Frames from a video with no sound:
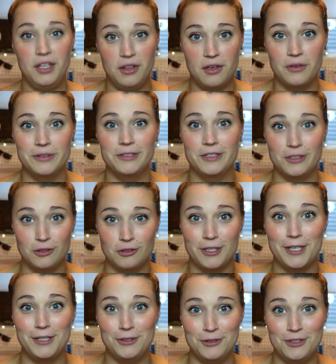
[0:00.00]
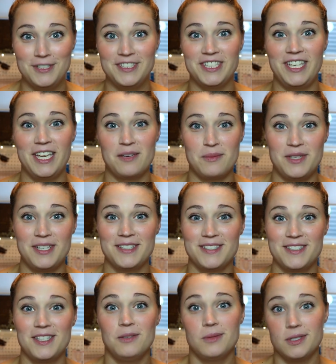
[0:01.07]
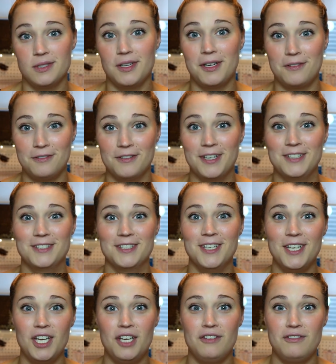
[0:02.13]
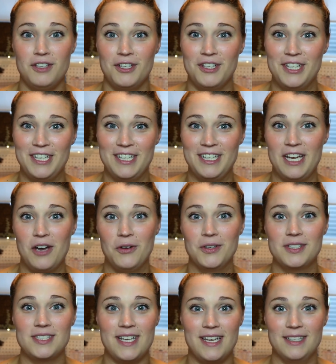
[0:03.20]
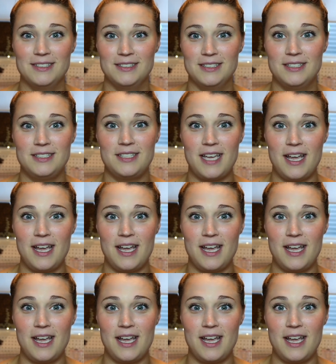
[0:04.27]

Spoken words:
though, going to try and do this again because it was a lot of fun figuring it out and